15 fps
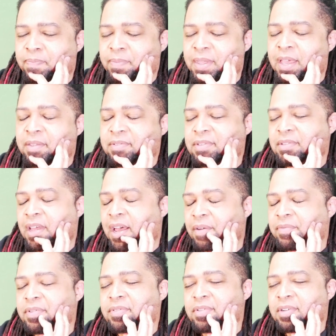Yes,
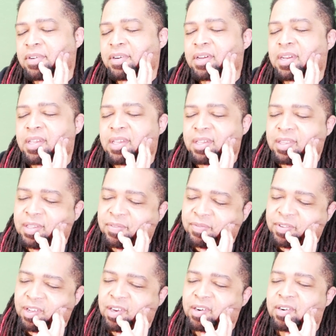obviously you're gonna get the
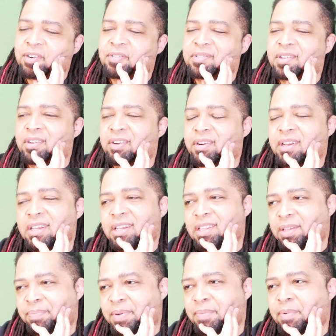vloggers and you're gonna get
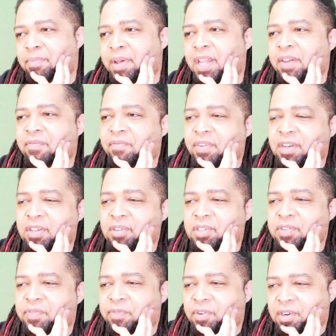the people making
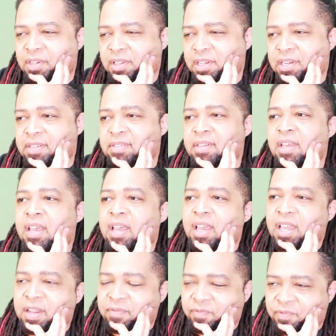videos for clicks
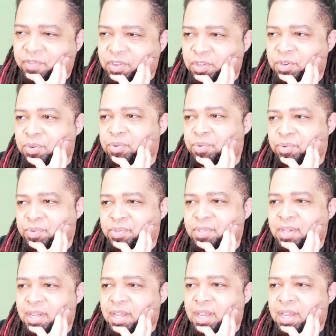and views,